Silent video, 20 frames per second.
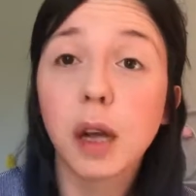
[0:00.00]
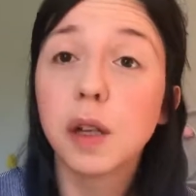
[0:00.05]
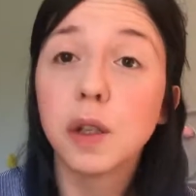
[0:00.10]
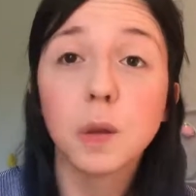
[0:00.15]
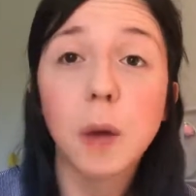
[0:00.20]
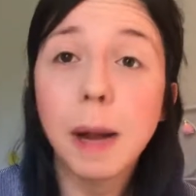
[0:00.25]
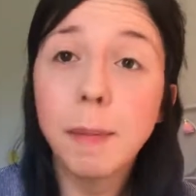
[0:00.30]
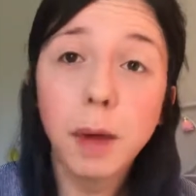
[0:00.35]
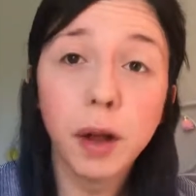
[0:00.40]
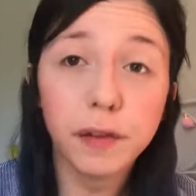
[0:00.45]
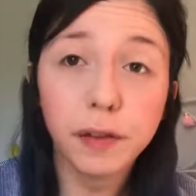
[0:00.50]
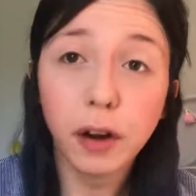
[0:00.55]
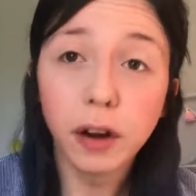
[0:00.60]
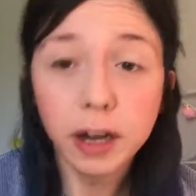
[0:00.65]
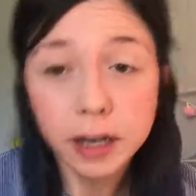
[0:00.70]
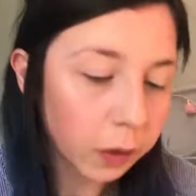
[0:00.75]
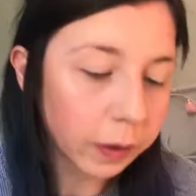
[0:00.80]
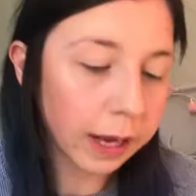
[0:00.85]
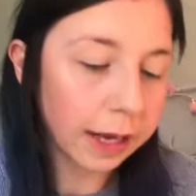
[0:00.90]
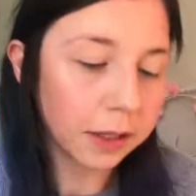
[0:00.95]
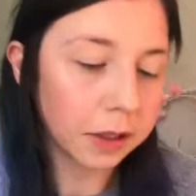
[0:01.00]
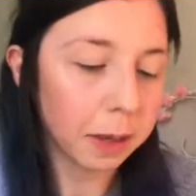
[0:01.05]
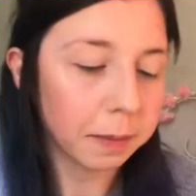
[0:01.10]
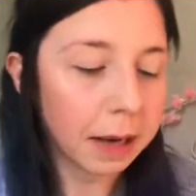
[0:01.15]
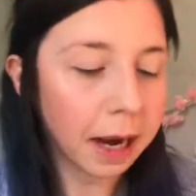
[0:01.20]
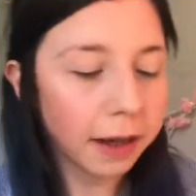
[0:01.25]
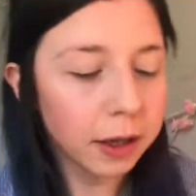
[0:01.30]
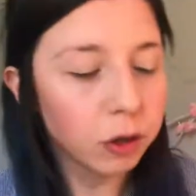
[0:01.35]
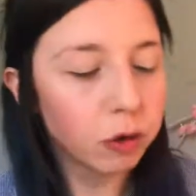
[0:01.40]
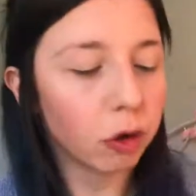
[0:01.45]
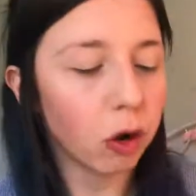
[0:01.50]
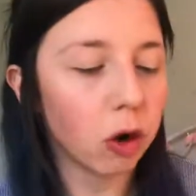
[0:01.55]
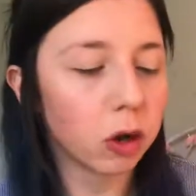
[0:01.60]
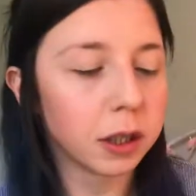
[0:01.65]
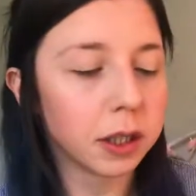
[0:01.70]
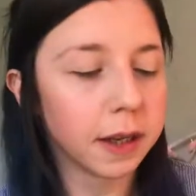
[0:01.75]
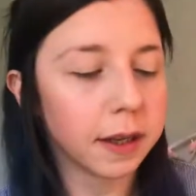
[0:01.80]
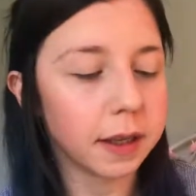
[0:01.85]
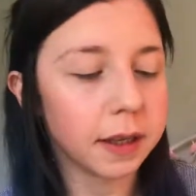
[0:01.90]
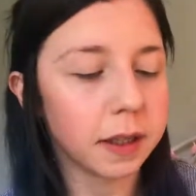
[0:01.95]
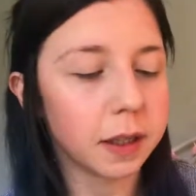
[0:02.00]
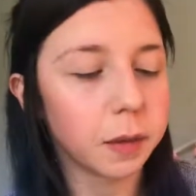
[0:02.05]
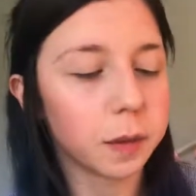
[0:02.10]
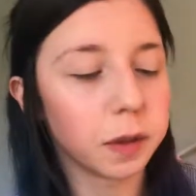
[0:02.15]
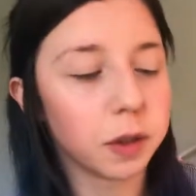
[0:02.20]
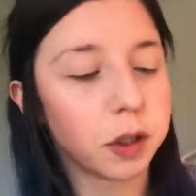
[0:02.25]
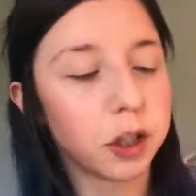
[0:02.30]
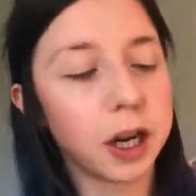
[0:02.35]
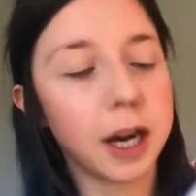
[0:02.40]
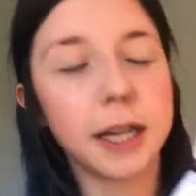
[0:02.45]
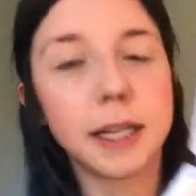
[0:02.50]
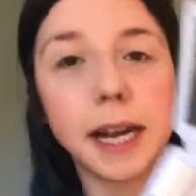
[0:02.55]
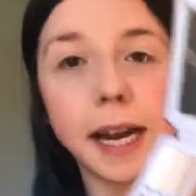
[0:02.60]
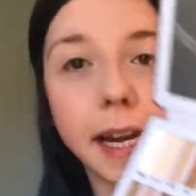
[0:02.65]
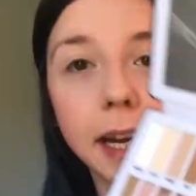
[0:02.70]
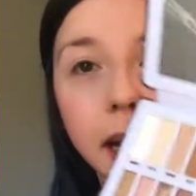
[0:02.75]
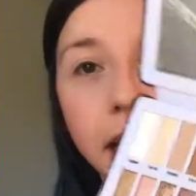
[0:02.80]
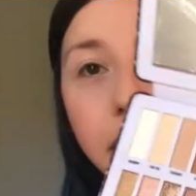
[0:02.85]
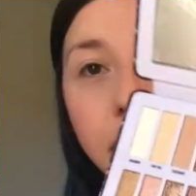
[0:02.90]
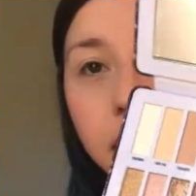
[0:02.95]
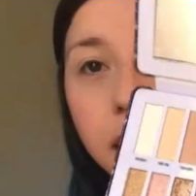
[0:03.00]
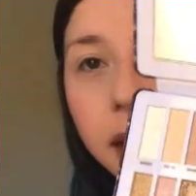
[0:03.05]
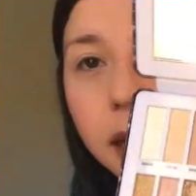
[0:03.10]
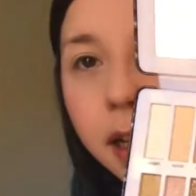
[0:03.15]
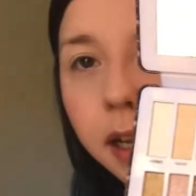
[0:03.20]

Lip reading: So I'm all for it. Okay, so I'm kind of drawn to this shade here,